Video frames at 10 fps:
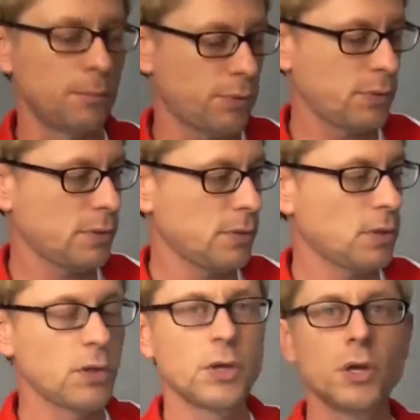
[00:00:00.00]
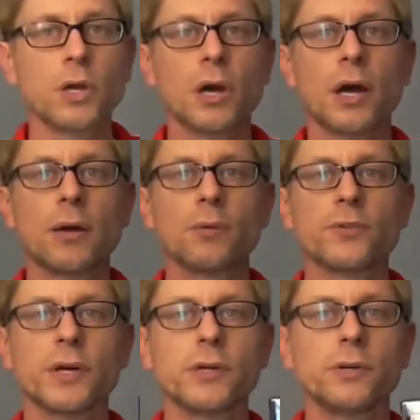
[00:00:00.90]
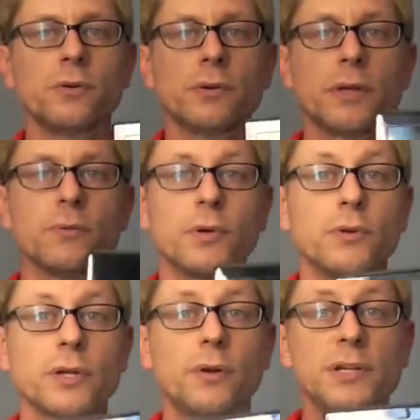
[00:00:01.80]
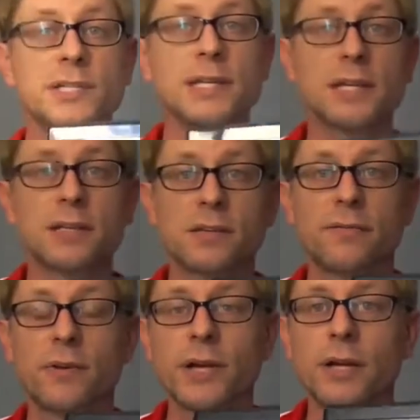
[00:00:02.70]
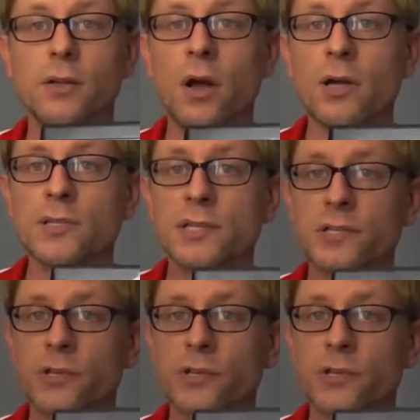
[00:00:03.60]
up, I will tell you that what you can already see, it's a very glossy